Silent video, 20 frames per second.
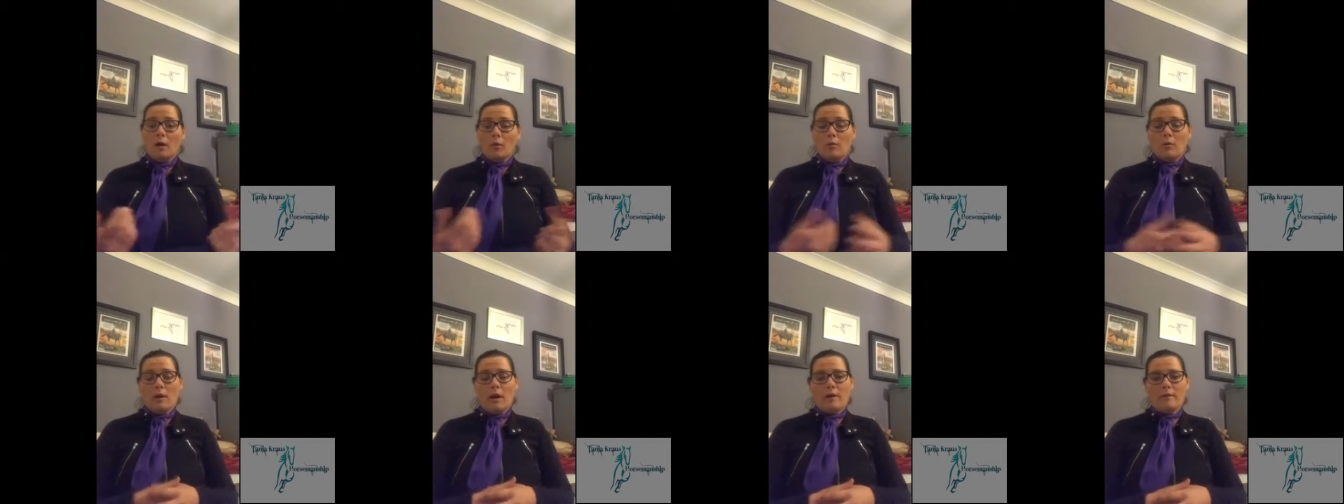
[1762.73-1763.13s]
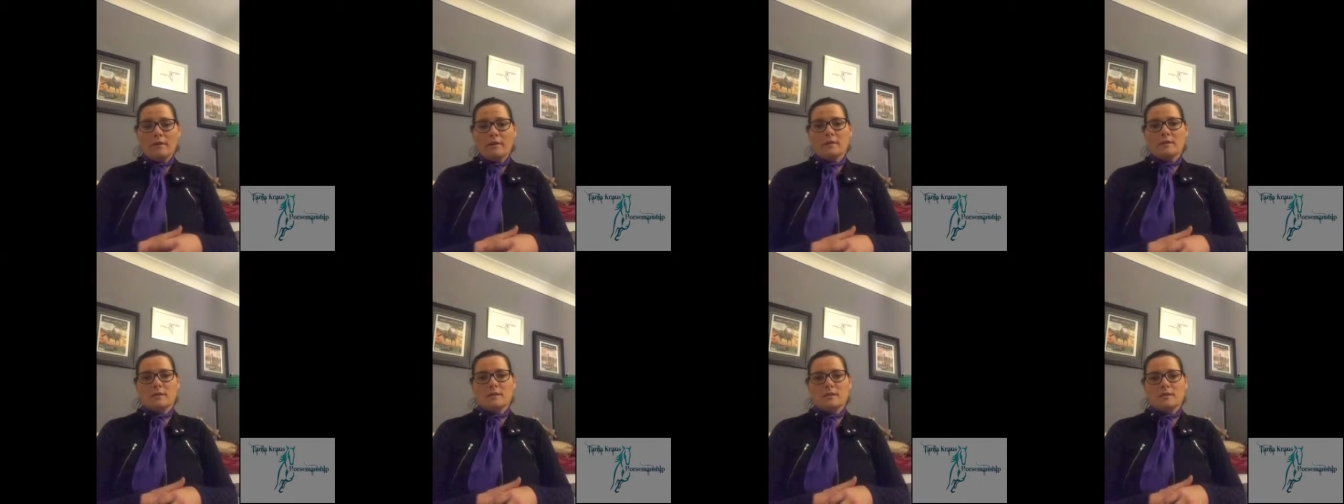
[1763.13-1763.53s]
We were
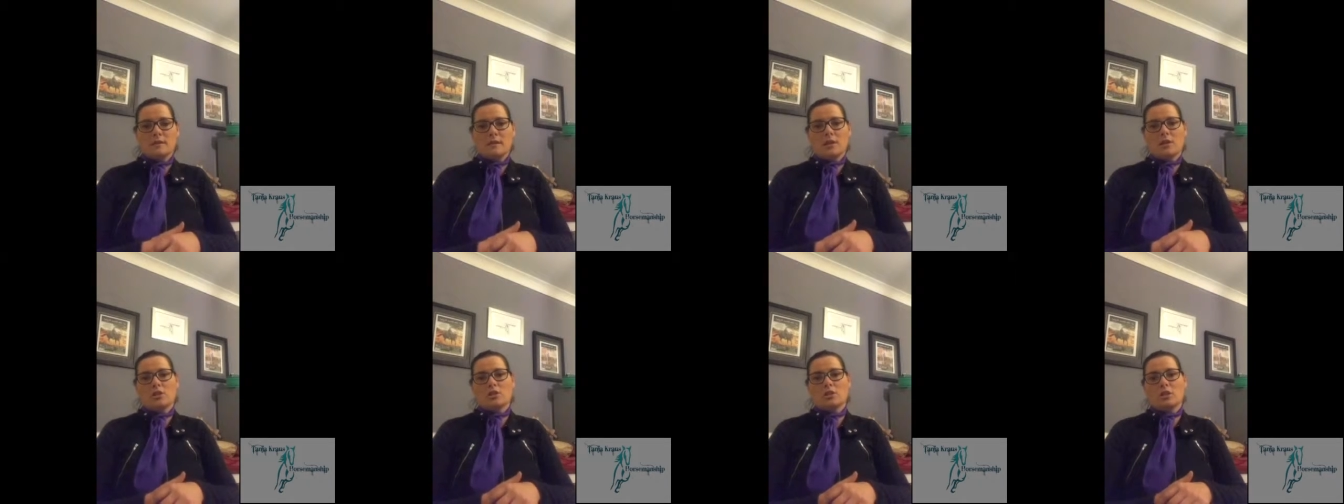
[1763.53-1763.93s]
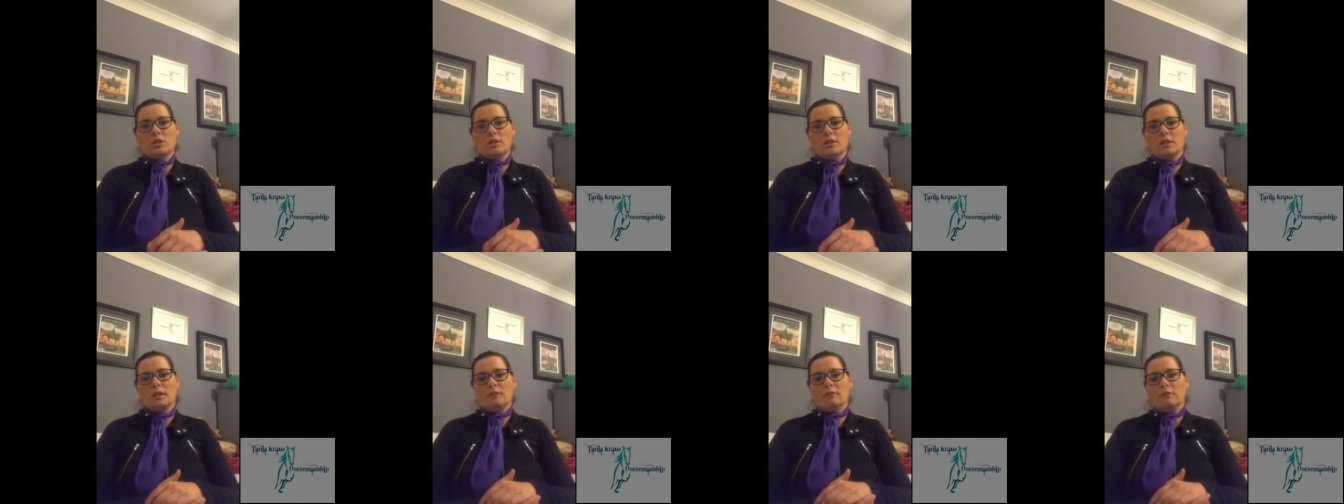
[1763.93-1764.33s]
having this
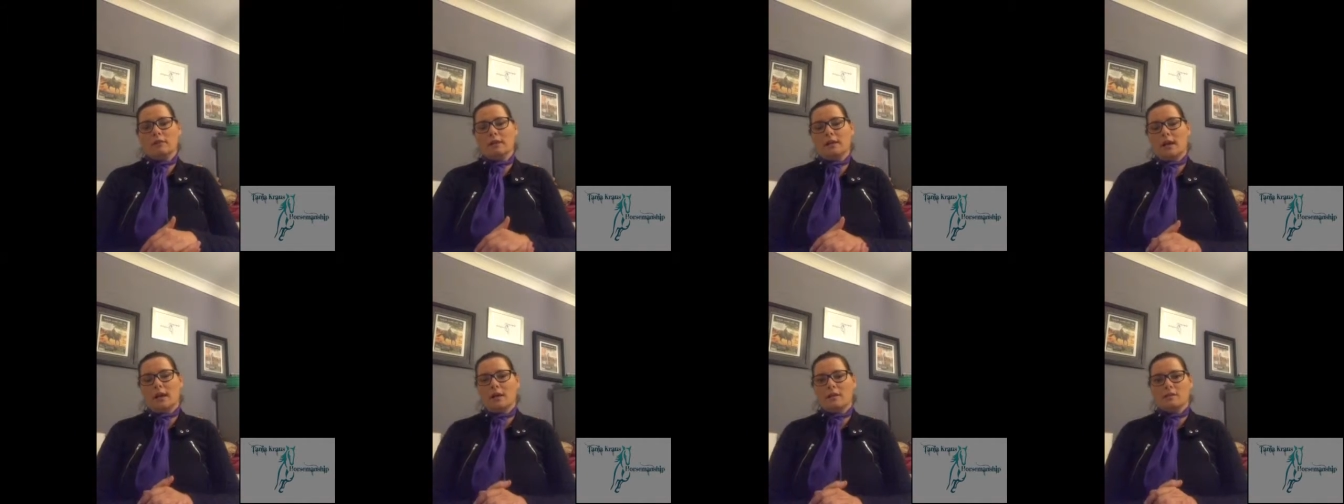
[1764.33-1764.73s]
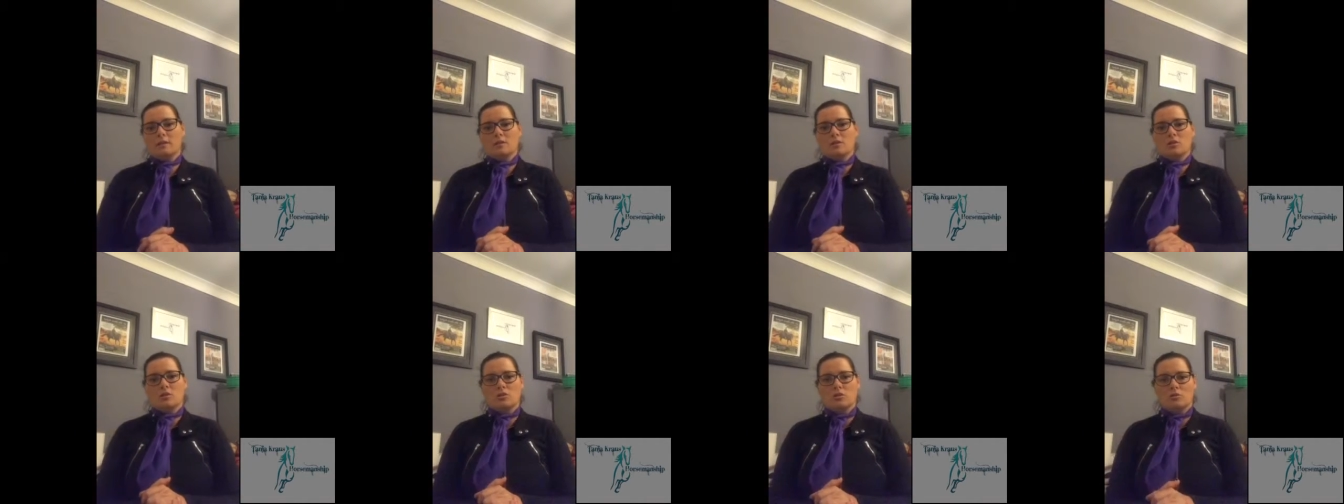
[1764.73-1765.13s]
discussion in
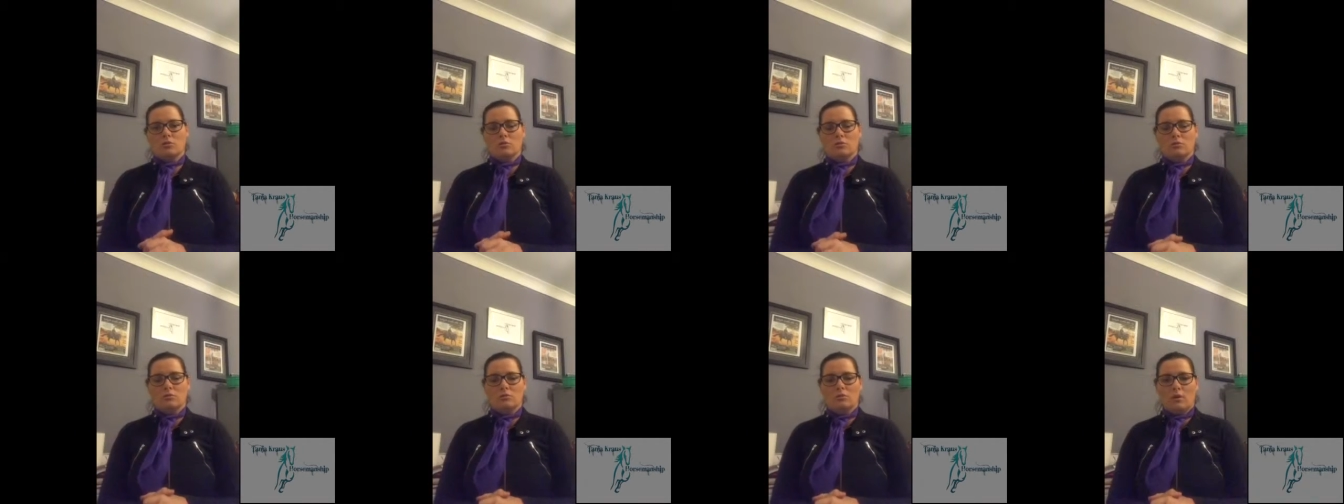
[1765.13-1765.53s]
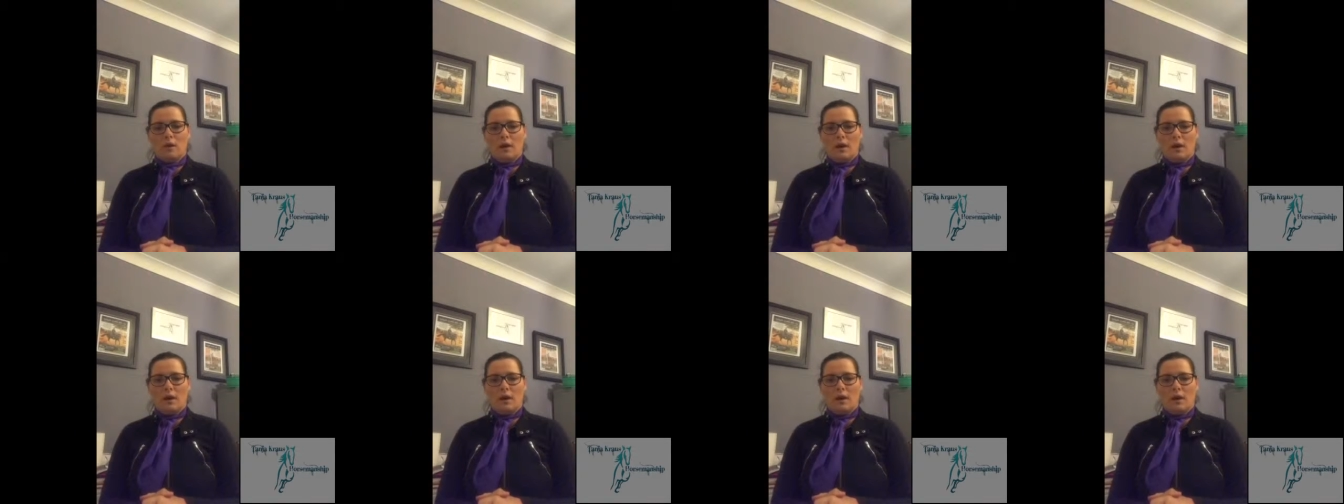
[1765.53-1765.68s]
regards to